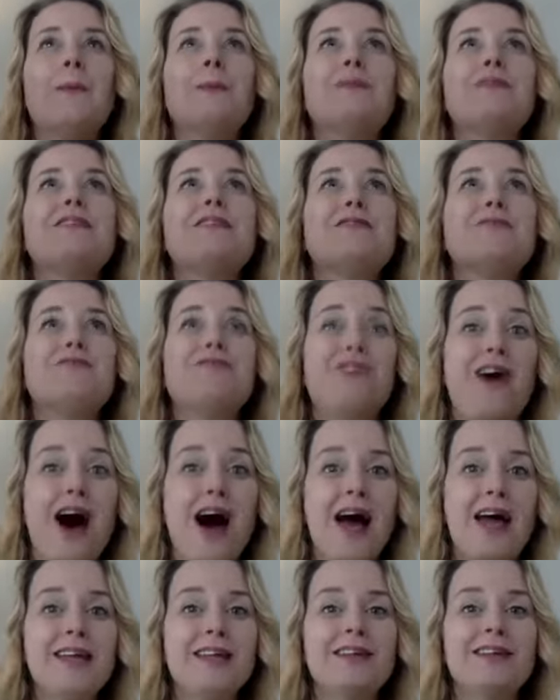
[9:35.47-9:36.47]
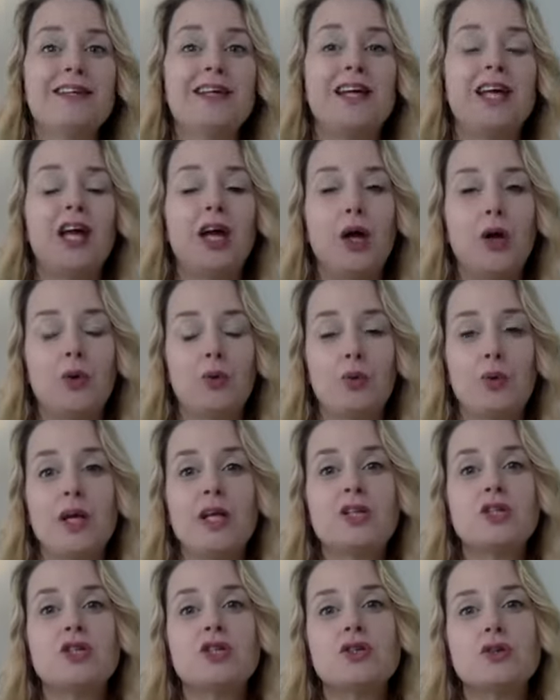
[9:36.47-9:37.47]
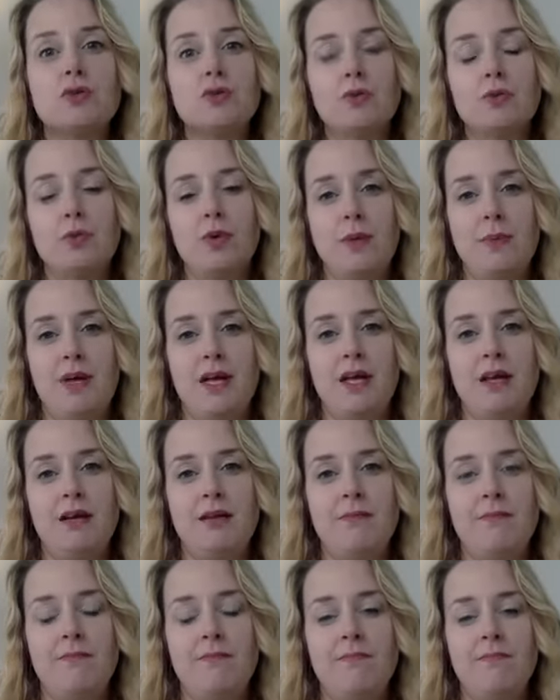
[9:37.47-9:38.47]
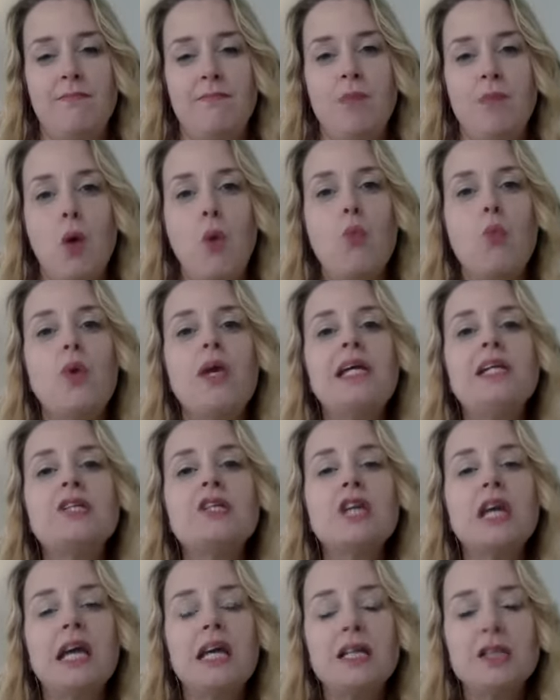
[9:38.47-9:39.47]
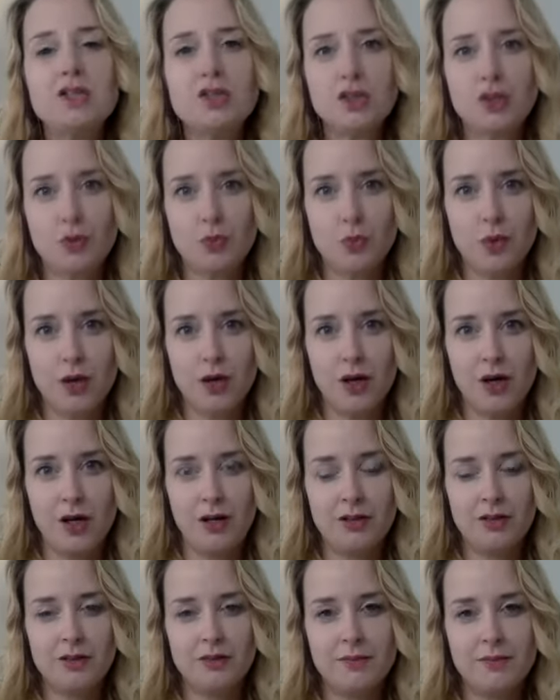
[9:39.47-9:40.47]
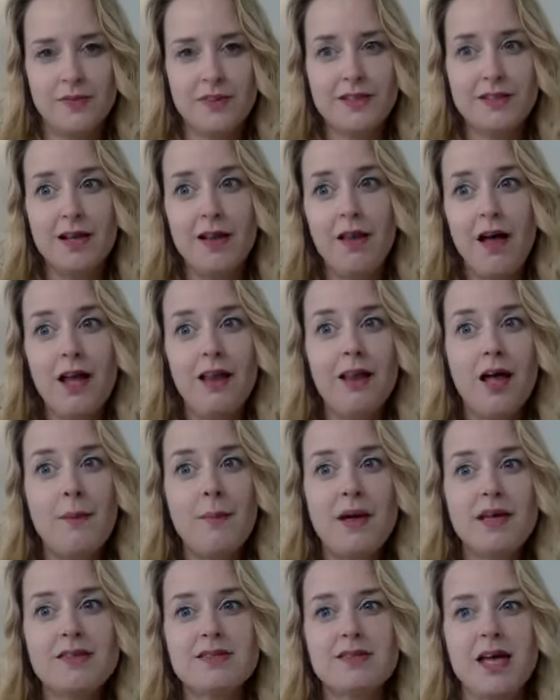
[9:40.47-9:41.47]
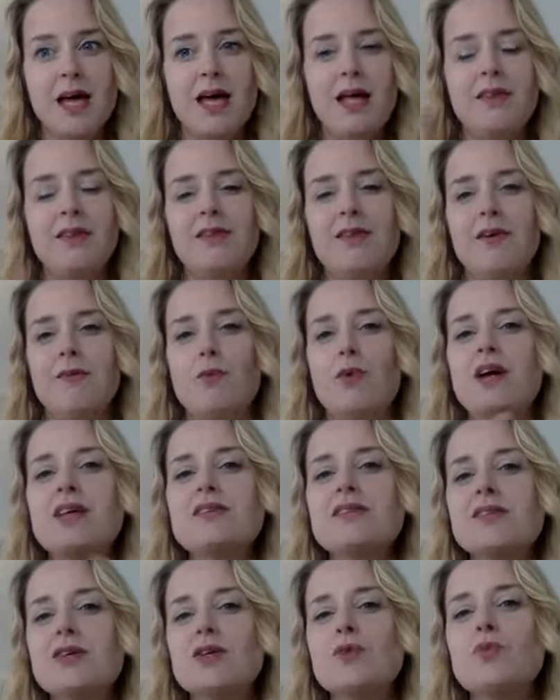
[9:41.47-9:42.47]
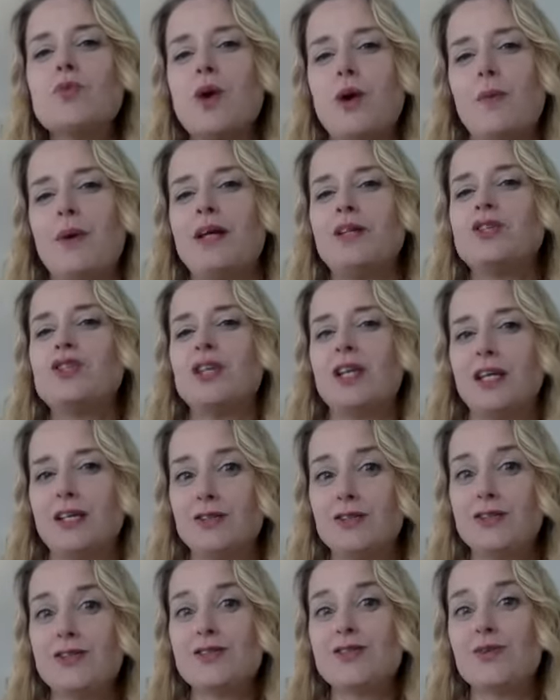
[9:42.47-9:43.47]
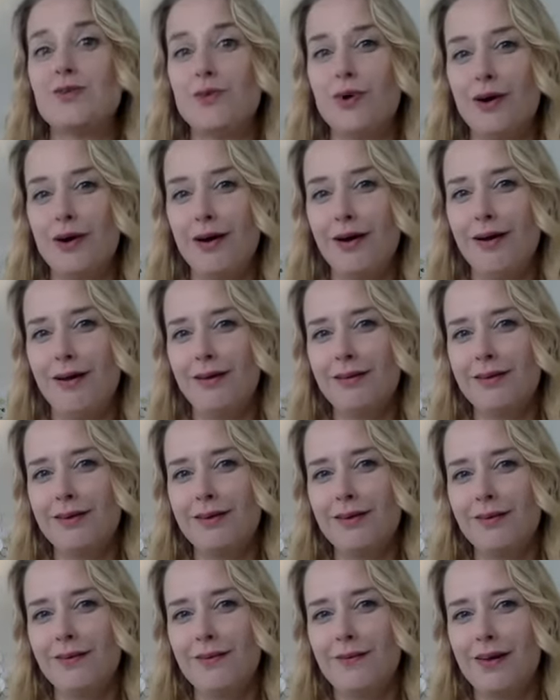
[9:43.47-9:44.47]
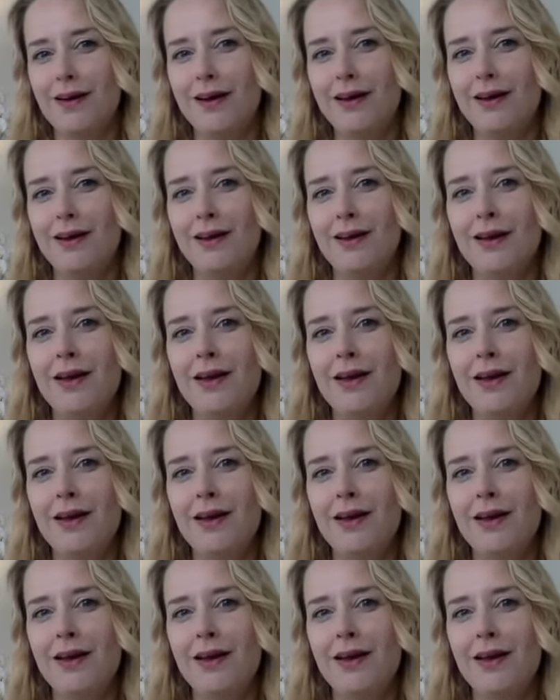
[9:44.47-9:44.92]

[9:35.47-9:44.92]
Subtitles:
divinely rich women, we change the world. Dalai Lama said the Western woman changes the world, right?